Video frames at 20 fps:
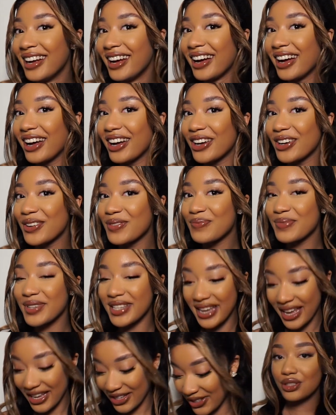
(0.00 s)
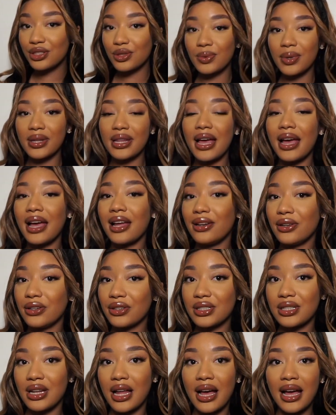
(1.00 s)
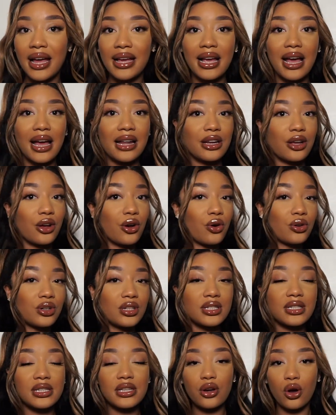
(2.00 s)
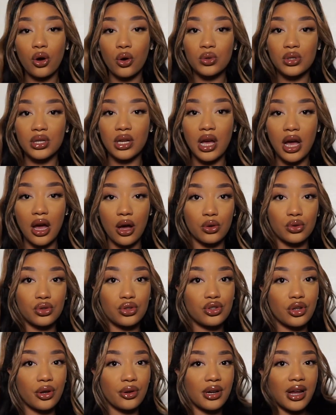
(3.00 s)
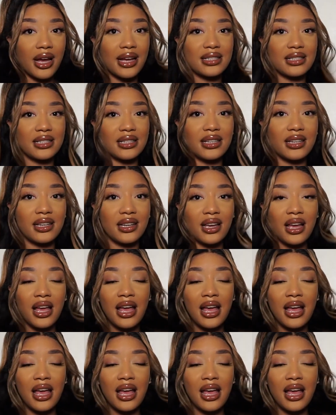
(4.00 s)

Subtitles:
But yes, this is what the hair looks like, and it honestly holds the curls so nicely.